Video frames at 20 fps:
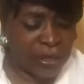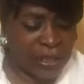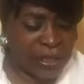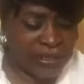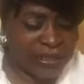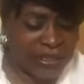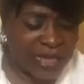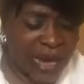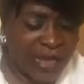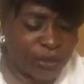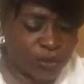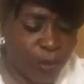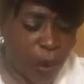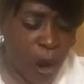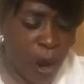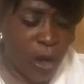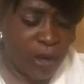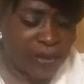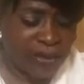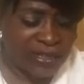He says,
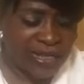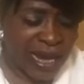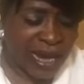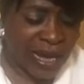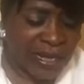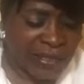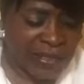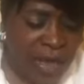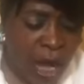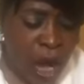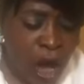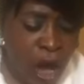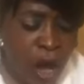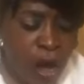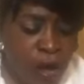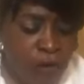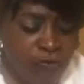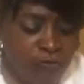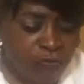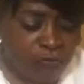Paul says,
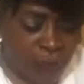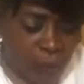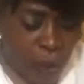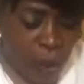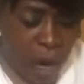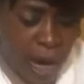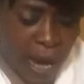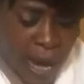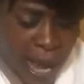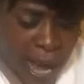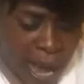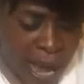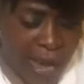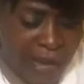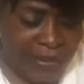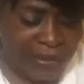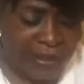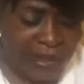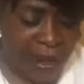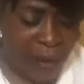For
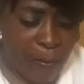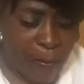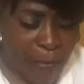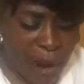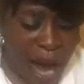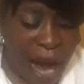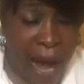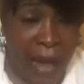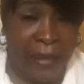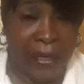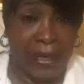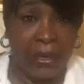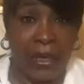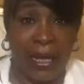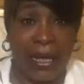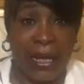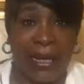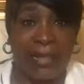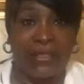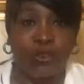as the body
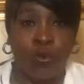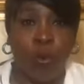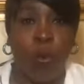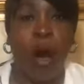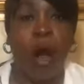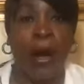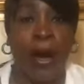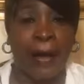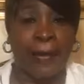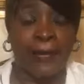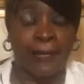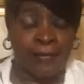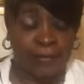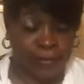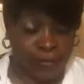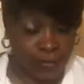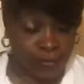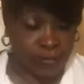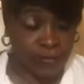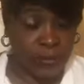is one,
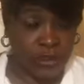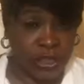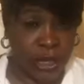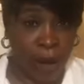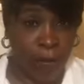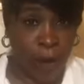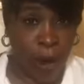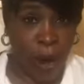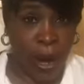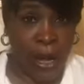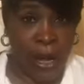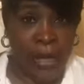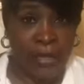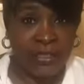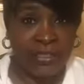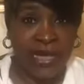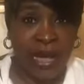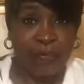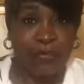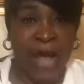come on.
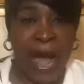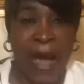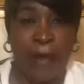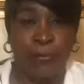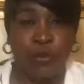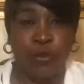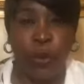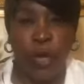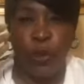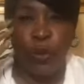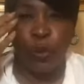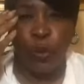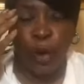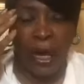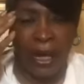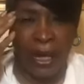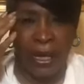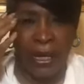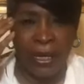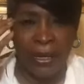Sometimes we
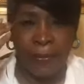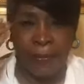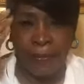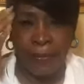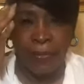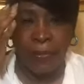read